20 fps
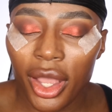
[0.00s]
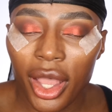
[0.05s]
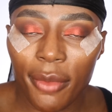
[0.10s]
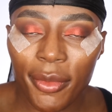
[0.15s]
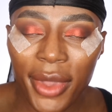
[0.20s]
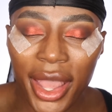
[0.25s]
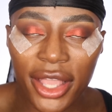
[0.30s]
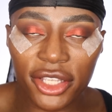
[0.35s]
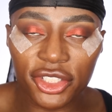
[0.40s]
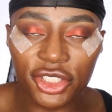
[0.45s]

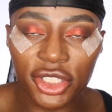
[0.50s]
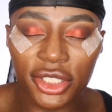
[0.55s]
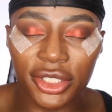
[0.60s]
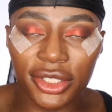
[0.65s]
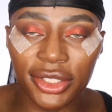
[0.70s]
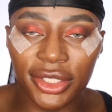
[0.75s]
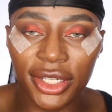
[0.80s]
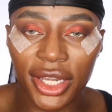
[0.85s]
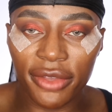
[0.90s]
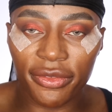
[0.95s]
I'm actually
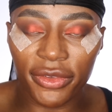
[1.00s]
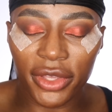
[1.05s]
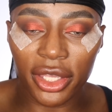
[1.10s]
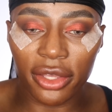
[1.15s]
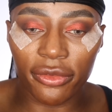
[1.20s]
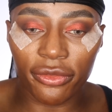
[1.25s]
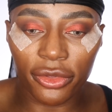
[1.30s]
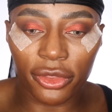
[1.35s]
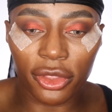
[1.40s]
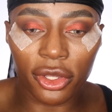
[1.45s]

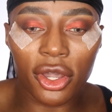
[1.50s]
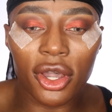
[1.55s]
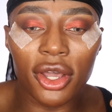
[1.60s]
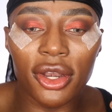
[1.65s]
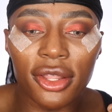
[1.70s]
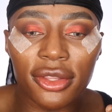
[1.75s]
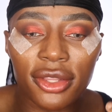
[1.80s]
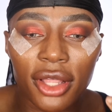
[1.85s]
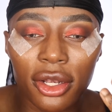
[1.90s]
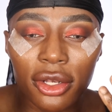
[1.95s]
living for the
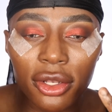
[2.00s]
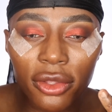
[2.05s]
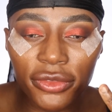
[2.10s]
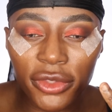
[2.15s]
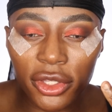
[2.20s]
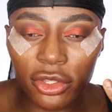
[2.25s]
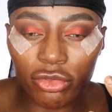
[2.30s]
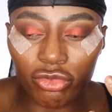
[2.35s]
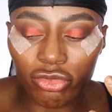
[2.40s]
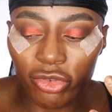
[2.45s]
colors. I love
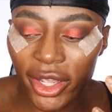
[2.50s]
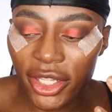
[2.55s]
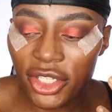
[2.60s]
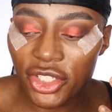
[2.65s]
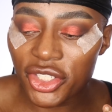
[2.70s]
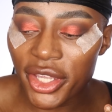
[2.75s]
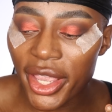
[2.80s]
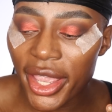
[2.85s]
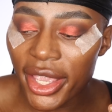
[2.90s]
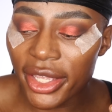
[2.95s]
this red
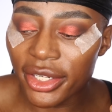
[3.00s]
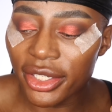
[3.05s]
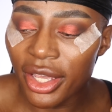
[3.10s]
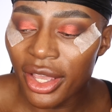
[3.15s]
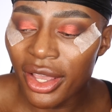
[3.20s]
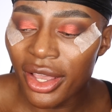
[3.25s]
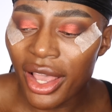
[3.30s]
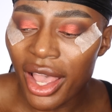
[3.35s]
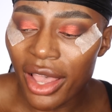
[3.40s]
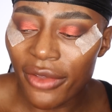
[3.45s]
shade.
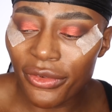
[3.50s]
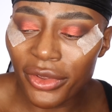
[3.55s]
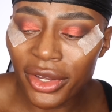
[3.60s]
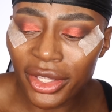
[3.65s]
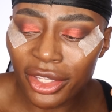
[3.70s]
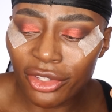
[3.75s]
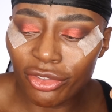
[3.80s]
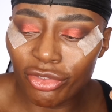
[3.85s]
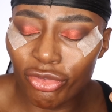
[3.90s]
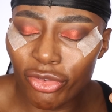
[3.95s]
I feel
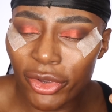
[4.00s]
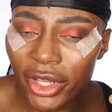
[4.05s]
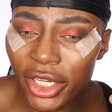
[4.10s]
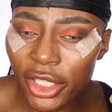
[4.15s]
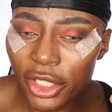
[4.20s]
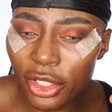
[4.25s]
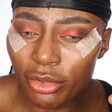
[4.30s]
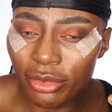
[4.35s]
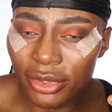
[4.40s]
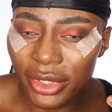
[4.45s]
like it's really
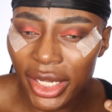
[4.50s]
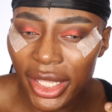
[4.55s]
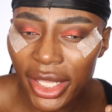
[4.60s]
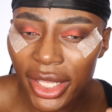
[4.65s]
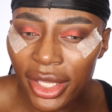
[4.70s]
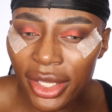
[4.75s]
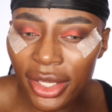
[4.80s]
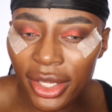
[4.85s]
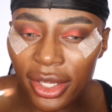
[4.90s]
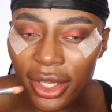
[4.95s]

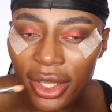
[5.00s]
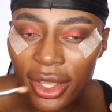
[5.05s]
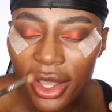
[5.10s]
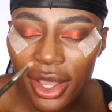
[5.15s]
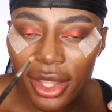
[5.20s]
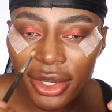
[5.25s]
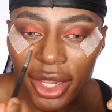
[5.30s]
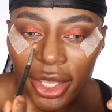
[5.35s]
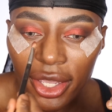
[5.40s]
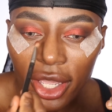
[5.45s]
unique.
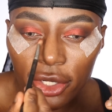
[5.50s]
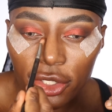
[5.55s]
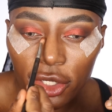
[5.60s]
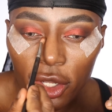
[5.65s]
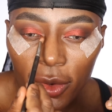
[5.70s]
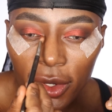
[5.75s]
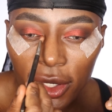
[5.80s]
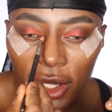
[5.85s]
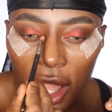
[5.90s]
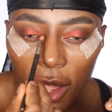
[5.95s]
Like, I
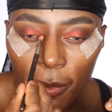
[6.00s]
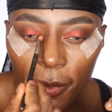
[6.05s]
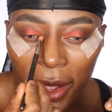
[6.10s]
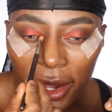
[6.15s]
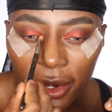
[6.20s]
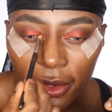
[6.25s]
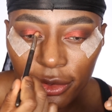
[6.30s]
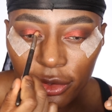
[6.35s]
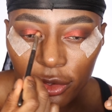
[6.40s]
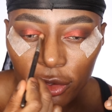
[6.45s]
know a lot of
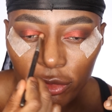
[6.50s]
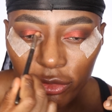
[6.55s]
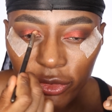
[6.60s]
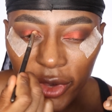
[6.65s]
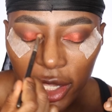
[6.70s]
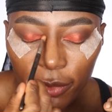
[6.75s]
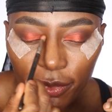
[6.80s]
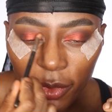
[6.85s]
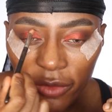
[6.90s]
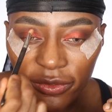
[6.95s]
palettes do
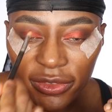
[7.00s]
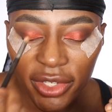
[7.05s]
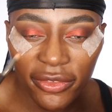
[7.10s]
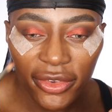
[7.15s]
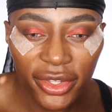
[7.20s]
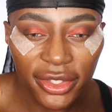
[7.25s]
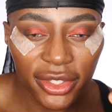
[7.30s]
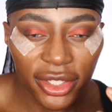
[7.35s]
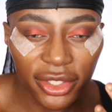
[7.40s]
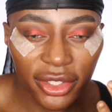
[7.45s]
red, but I've
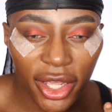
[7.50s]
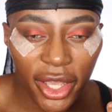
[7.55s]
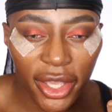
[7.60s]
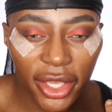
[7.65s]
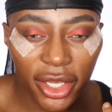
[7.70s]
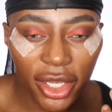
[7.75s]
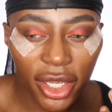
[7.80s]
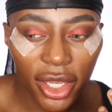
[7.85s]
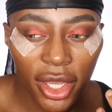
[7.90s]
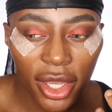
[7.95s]
never seen
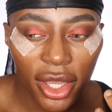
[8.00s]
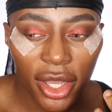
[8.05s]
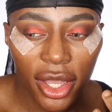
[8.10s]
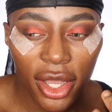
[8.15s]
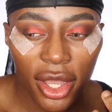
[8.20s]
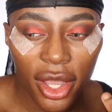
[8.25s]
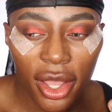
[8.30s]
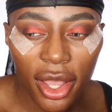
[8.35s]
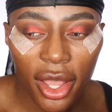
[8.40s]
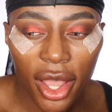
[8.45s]
like
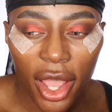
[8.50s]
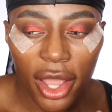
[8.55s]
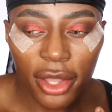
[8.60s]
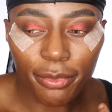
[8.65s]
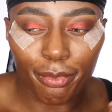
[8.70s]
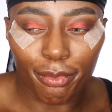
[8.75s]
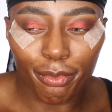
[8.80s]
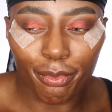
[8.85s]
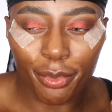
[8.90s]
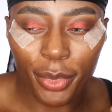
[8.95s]
a
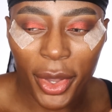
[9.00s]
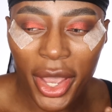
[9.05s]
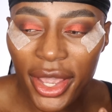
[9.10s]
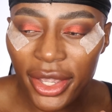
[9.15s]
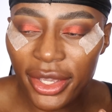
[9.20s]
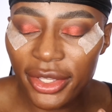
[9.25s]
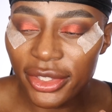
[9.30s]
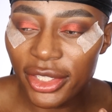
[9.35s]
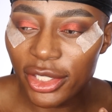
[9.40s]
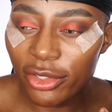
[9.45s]

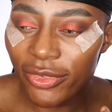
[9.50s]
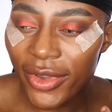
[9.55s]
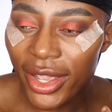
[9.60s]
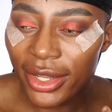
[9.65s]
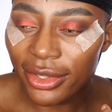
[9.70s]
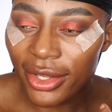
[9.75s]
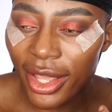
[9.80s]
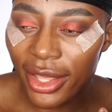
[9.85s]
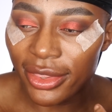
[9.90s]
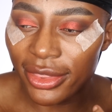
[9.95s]
burgundy
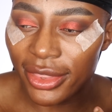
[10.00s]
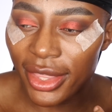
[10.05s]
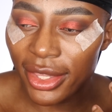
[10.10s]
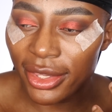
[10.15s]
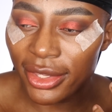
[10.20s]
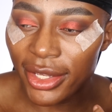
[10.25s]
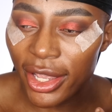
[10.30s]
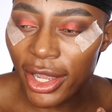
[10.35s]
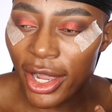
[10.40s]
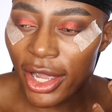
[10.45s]
red like
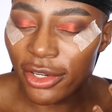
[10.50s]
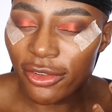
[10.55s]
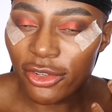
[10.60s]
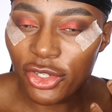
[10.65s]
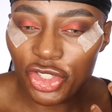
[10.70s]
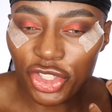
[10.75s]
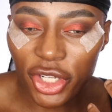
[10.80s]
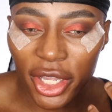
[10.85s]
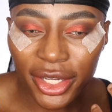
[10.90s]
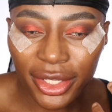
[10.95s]
this, like kind of
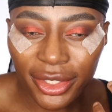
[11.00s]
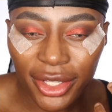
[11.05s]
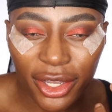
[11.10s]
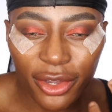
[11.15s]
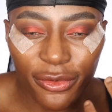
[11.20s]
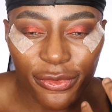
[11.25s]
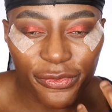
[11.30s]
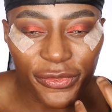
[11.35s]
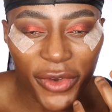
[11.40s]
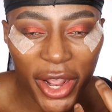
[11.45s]
shine. It's like
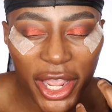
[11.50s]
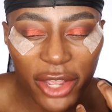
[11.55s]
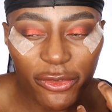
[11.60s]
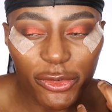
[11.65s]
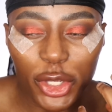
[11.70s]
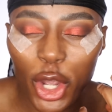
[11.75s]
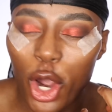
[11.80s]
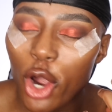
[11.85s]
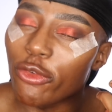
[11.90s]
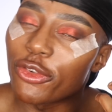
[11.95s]
a
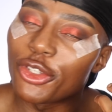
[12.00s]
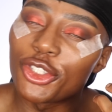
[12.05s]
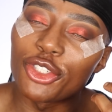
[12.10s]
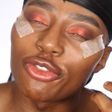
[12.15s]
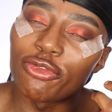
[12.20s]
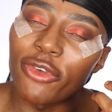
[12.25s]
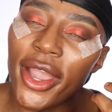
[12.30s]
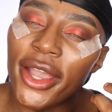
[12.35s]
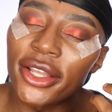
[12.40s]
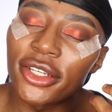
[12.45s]
fiery
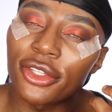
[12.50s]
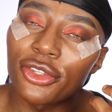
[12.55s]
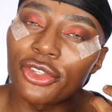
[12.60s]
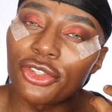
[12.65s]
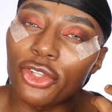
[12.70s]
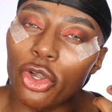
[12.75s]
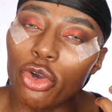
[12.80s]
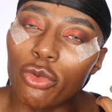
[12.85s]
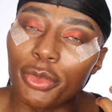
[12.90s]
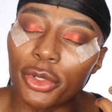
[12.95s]
orangey red. It's
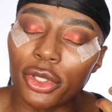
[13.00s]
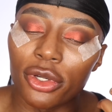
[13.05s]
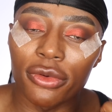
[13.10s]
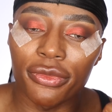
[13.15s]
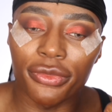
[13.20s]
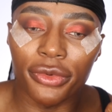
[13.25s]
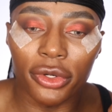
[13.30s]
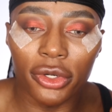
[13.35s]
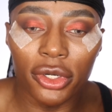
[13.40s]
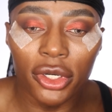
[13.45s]
so
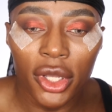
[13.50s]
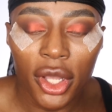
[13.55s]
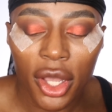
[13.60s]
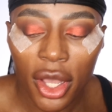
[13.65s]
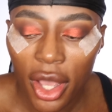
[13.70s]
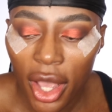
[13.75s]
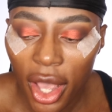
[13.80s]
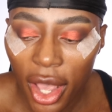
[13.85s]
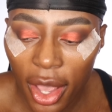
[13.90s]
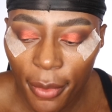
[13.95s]
beautiful.
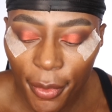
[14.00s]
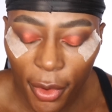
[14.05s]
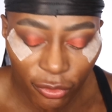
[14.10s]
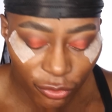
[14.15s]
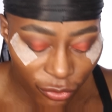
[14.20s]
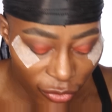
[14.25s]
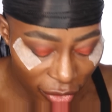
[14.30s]
I'm